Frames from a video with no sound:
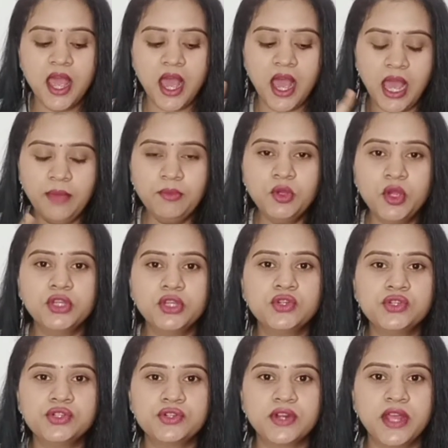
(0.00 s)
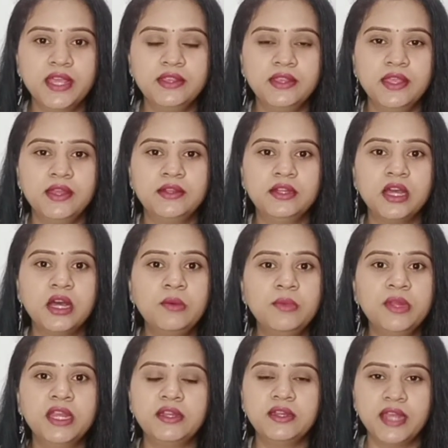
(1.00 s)
I'm going to try their
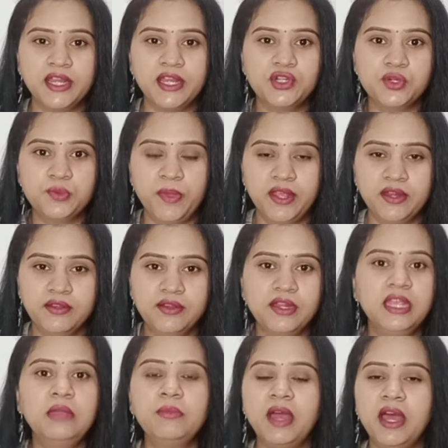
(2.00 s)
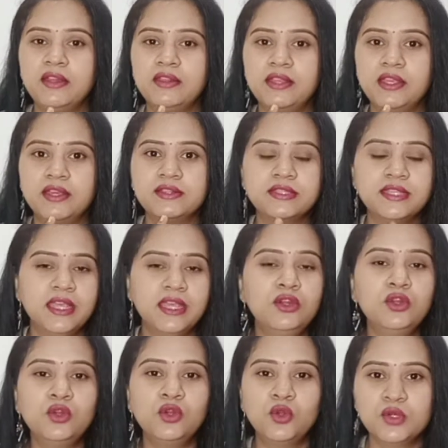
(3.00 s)
turmeric night repair cream and their
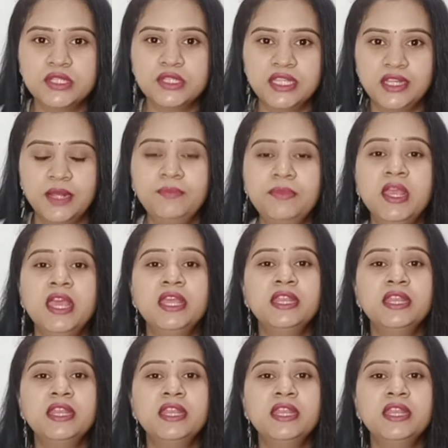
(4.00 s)
skin glow serum.